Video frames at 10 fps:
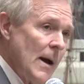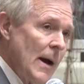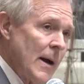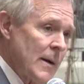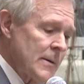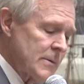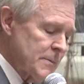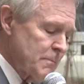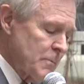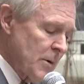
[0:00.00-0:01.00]
And
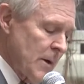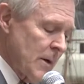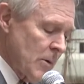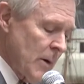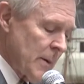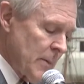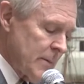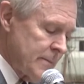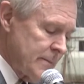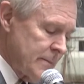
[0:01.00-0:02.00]
it's pretty incredible
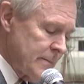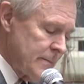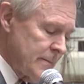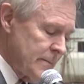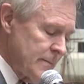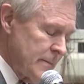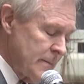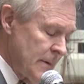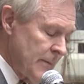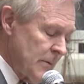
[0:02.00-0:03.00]

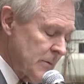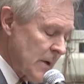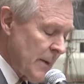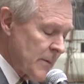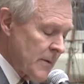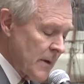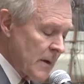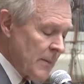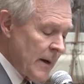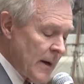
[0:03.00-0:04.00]
if you stop to think
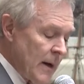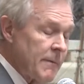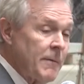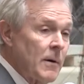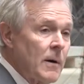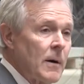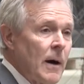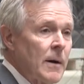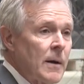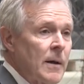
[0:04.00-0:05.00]
about how far
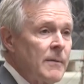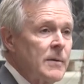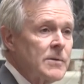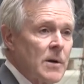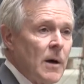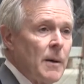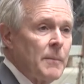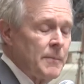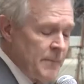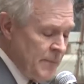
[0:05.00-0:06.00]
our Navy has come
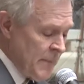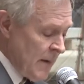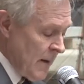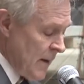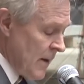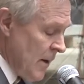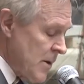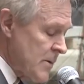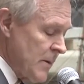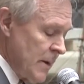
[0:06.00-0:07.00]
in
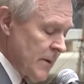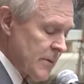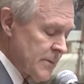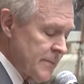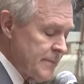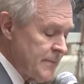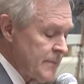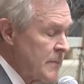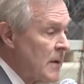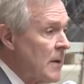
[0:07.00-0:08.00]
100 years
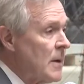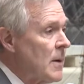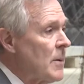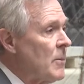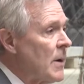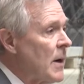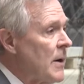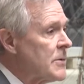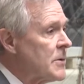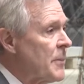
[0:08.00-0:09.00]

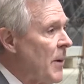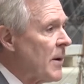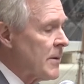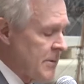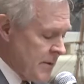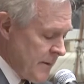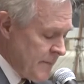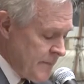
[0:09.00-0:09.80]
because of the partnership